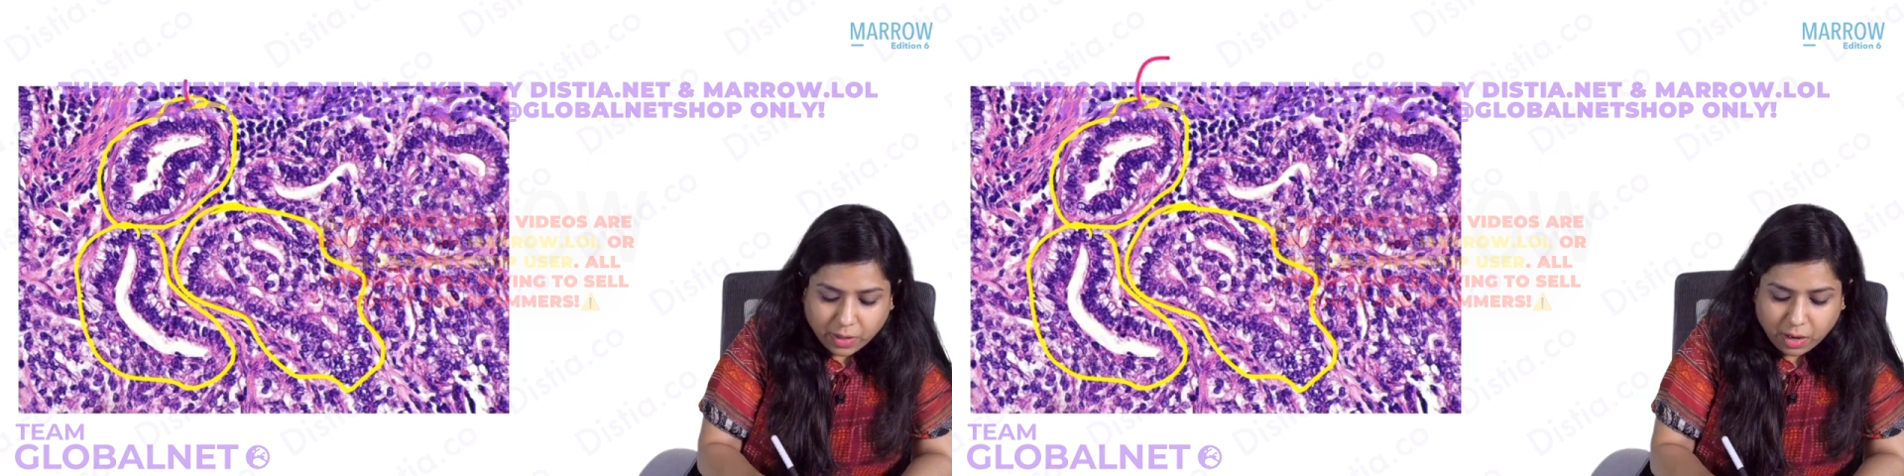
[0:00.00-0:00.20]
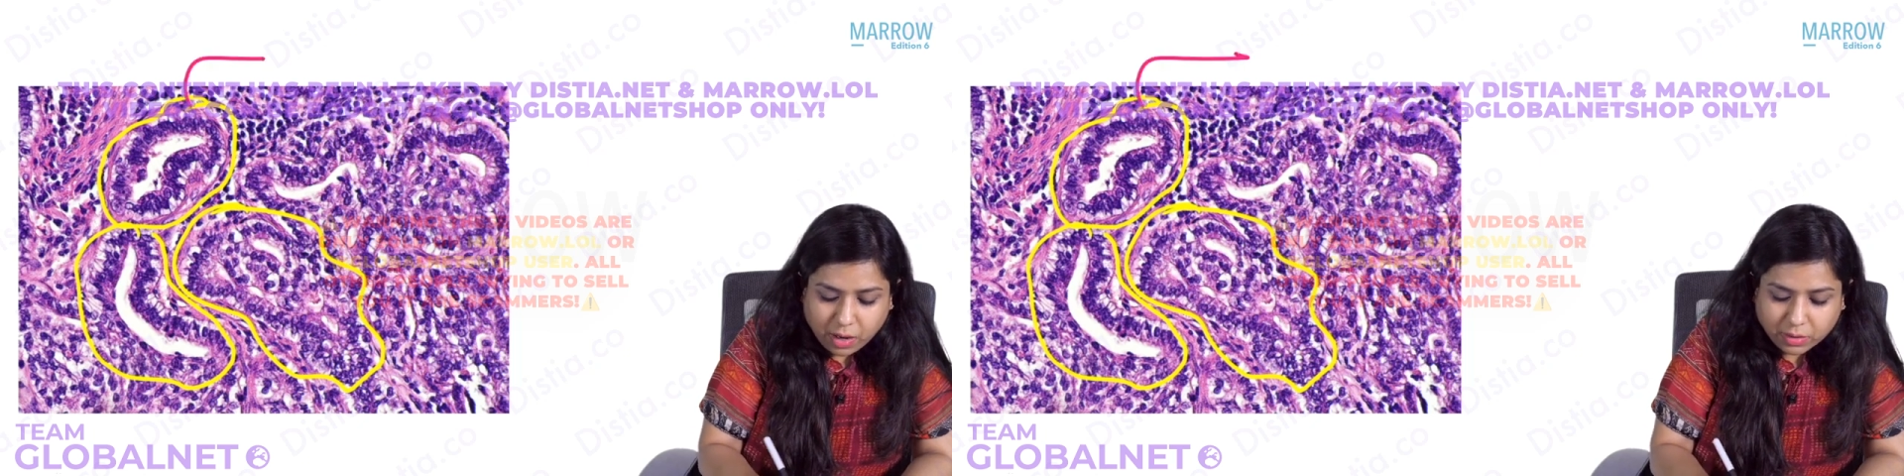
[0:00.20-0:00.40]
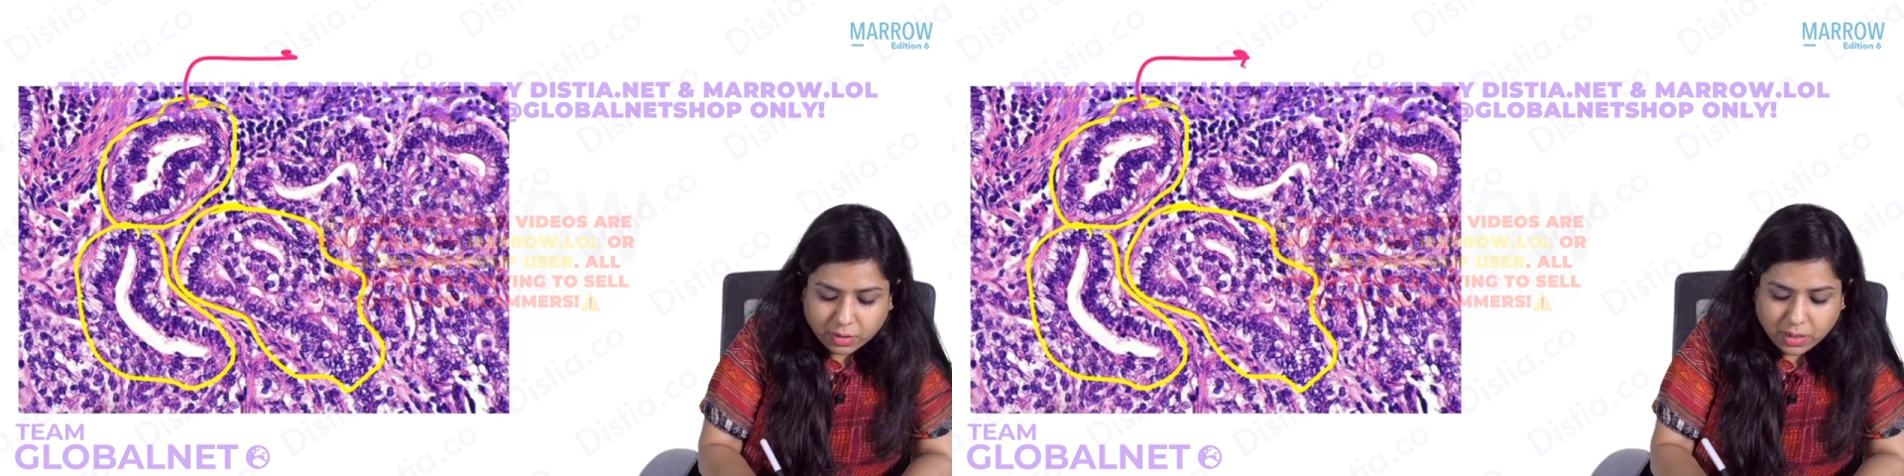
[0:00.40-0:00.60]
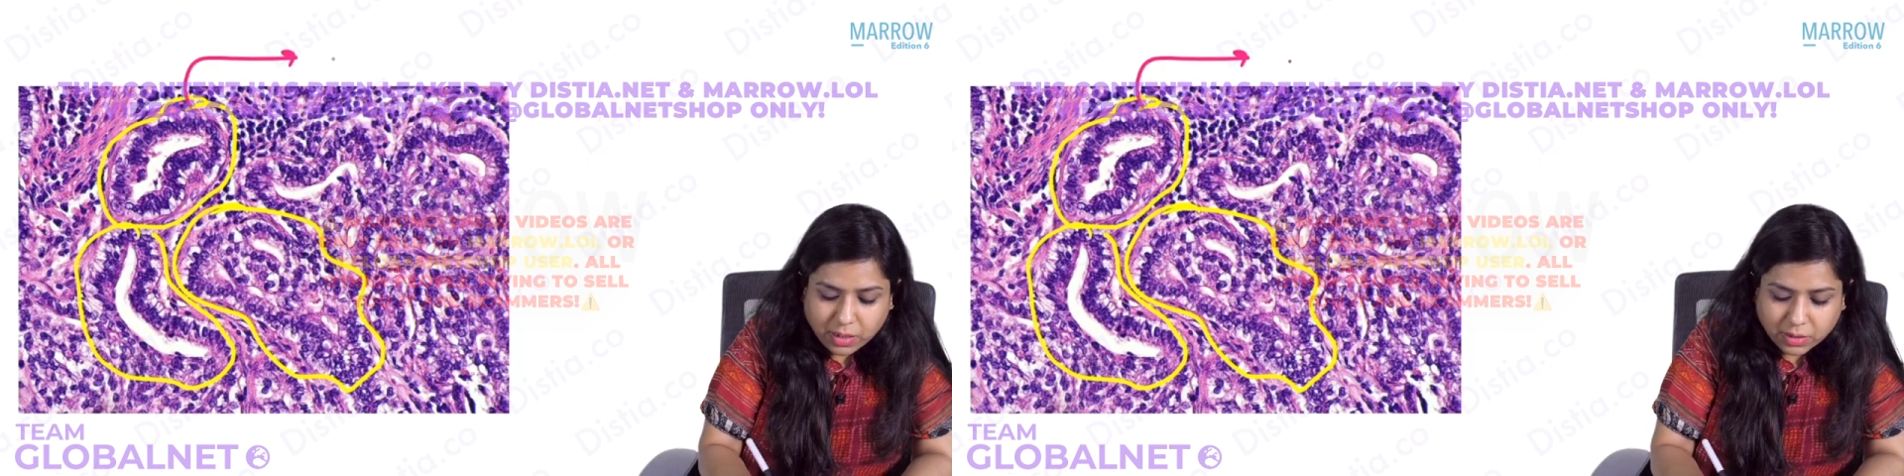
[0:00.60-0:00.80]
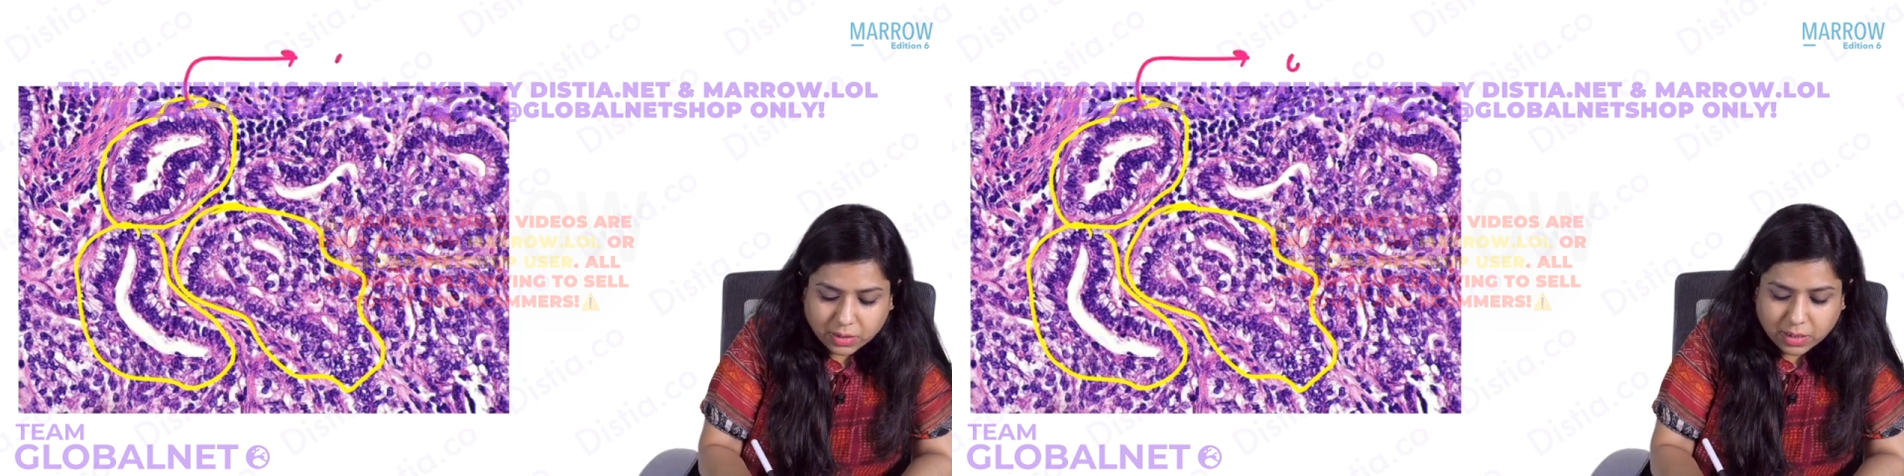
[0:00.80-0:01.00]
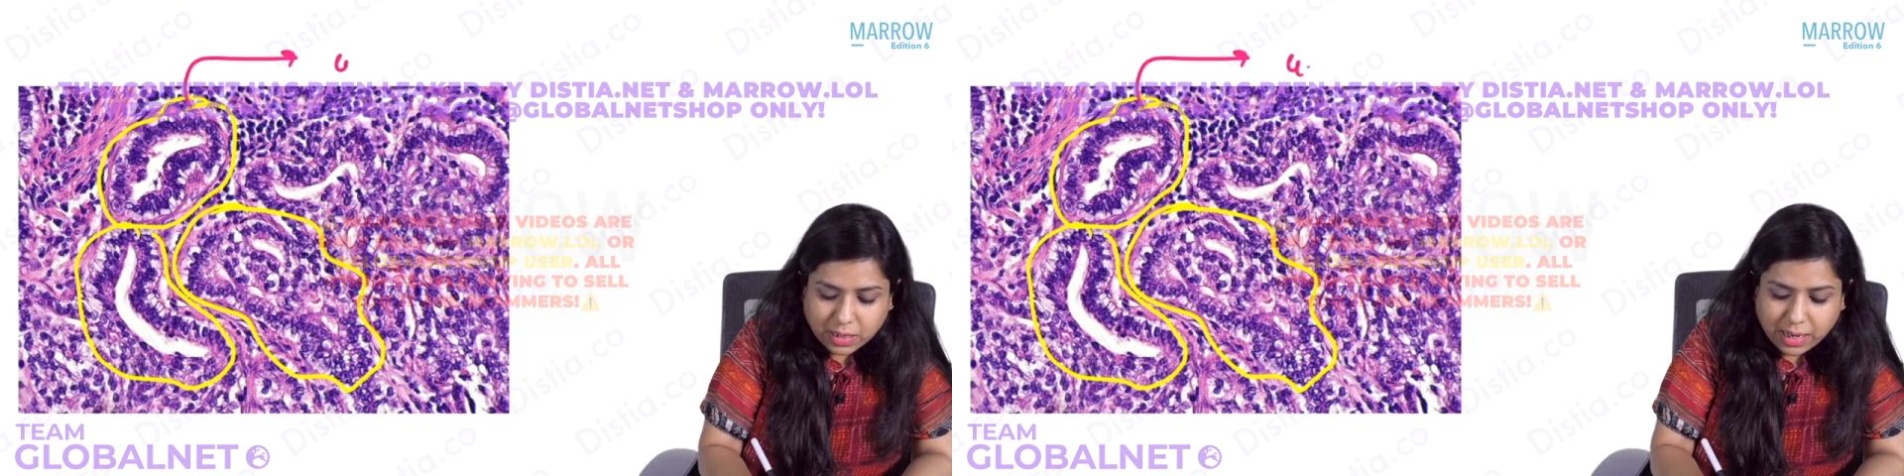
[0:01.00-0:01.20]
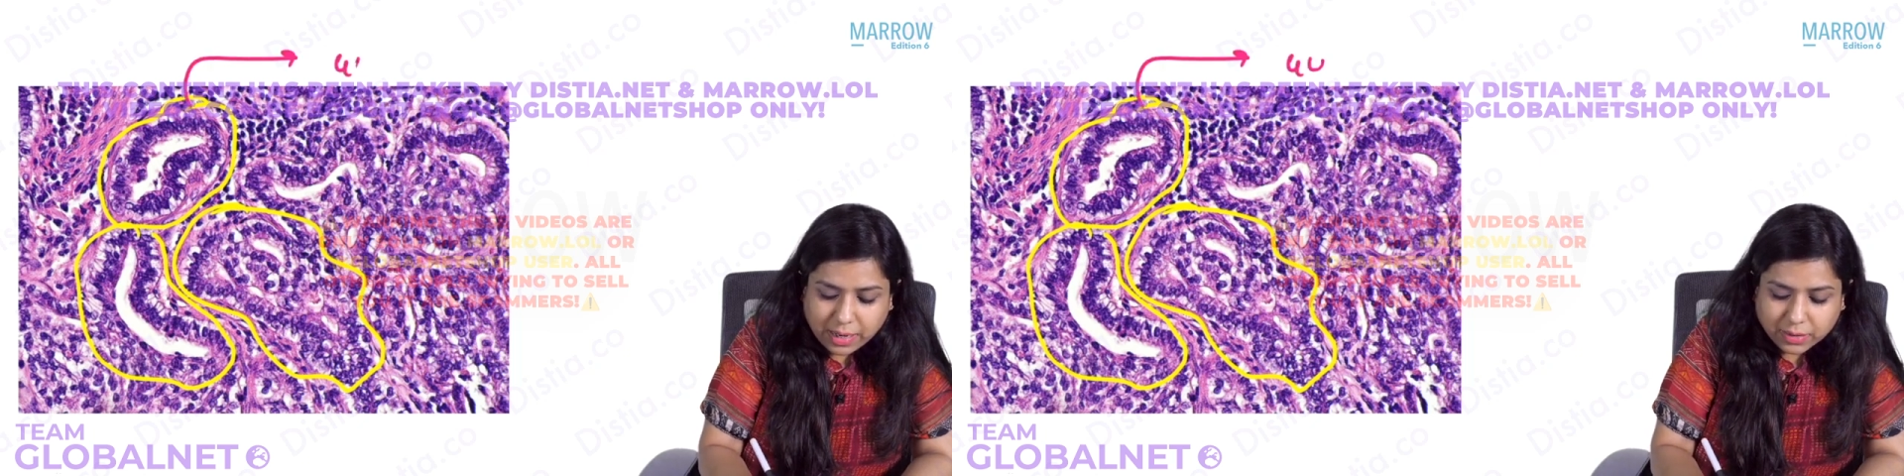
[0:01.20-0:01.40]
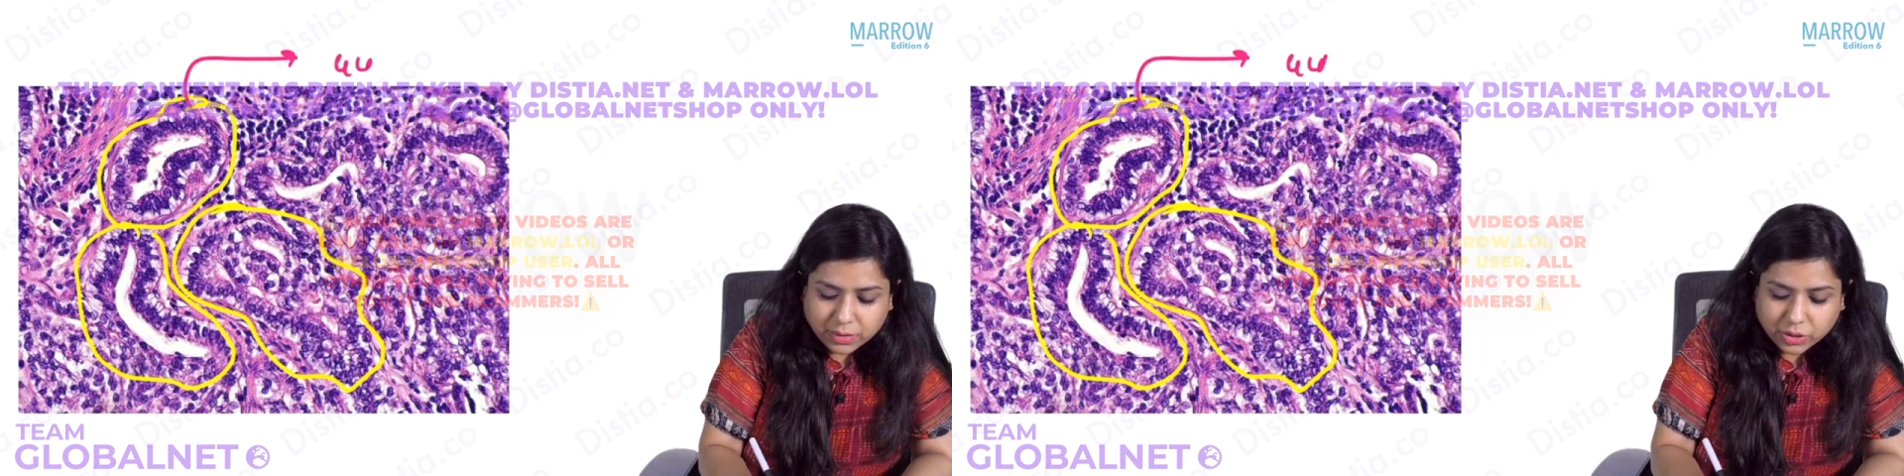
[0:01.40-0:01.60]
are these
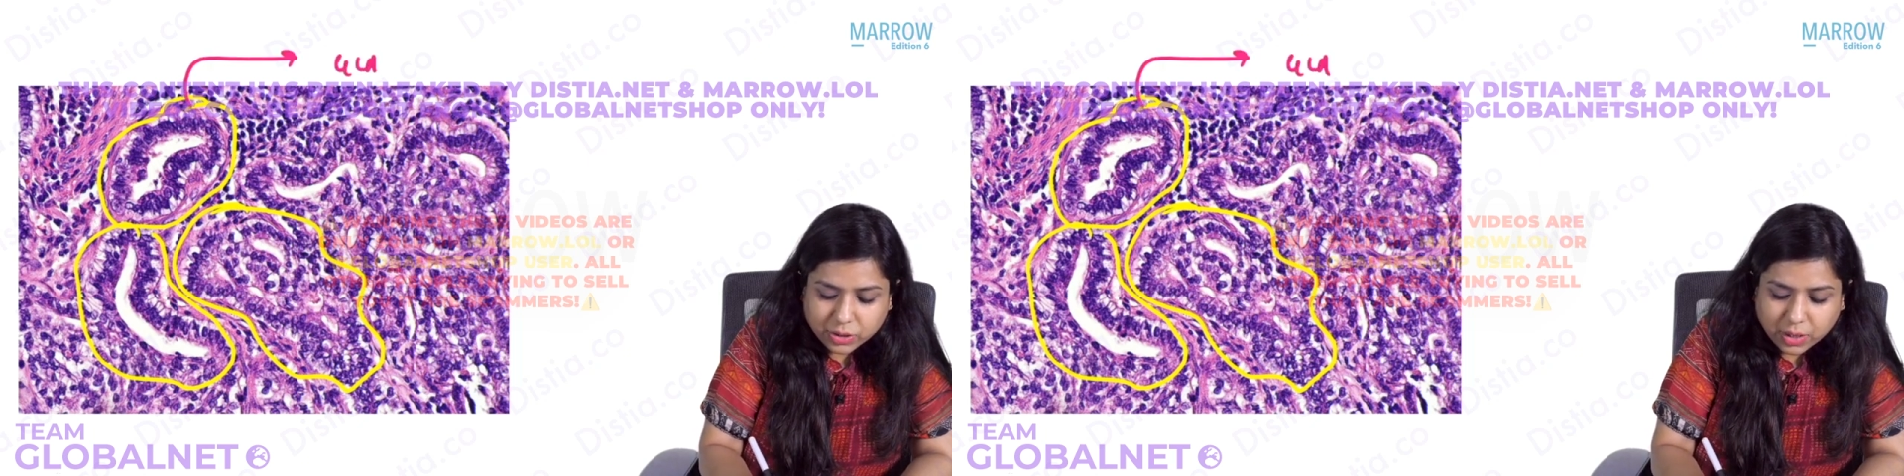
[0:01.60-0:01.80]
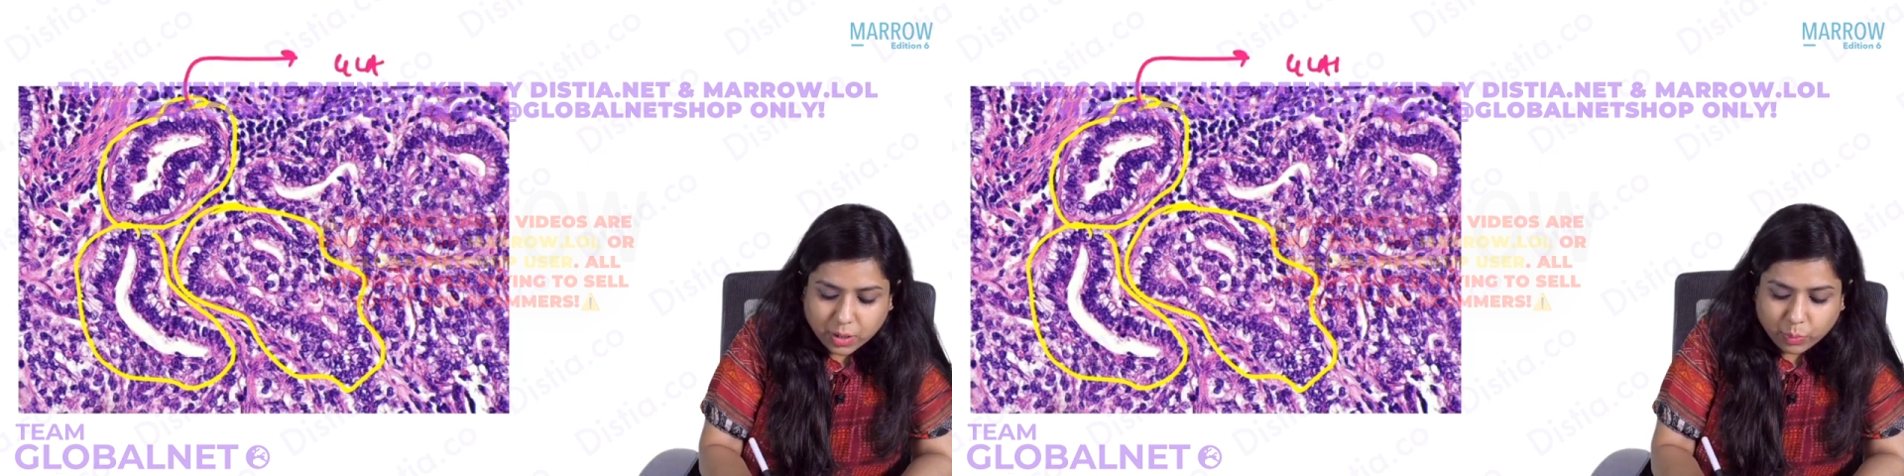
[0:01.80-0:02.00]
glands